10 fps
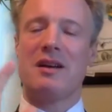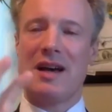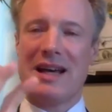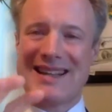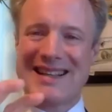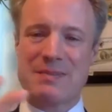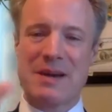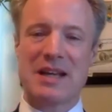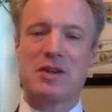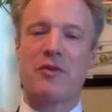and
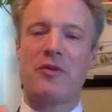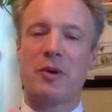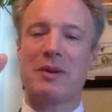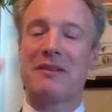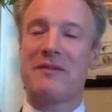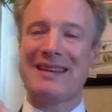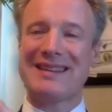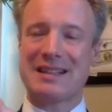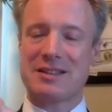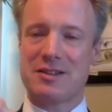expand your verbal
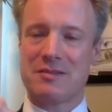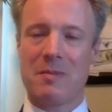advantage.